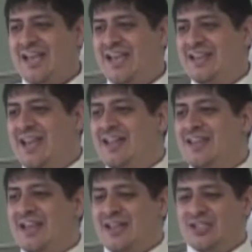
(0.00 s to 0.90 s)
in,
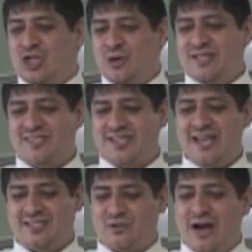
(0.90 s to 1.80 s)
in two of the
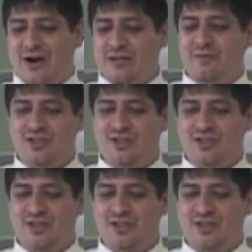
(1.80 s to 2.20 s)
states around them.